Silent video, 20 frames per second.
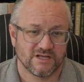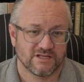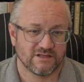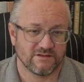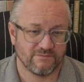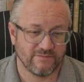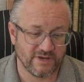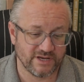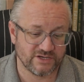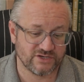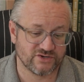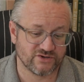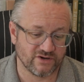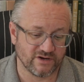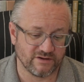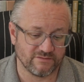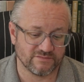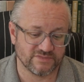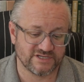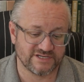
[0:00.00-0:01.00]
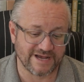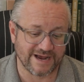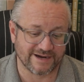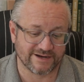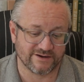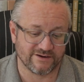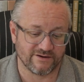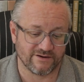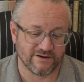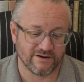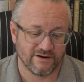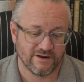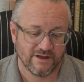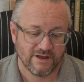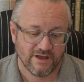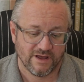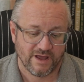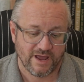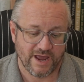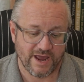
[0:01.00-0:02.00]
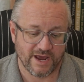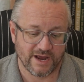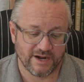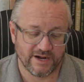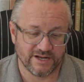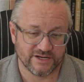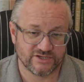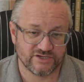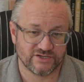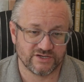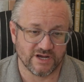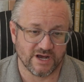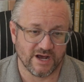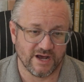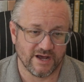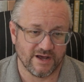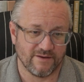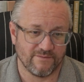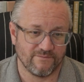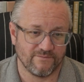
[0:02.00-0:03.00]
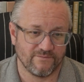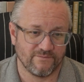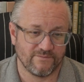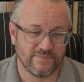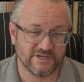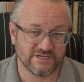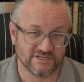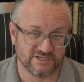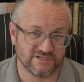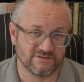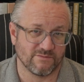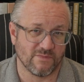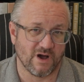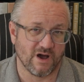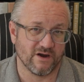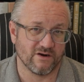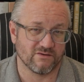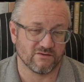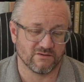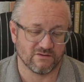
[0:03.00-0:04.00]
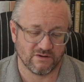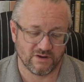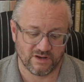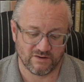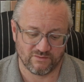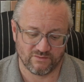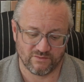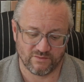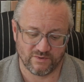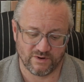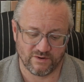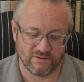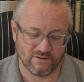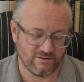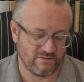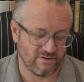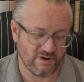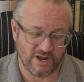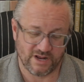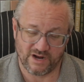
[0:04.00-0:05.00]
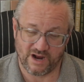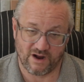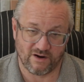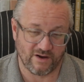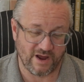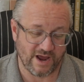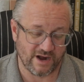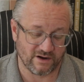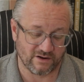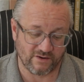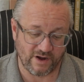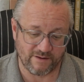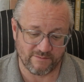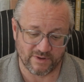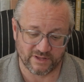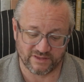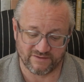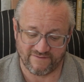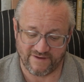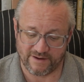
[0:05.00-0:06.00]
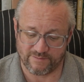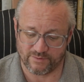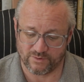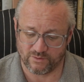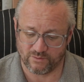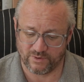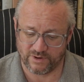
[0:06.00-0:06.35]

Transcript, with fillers: the midstream sector and its business model not only had a great month of April,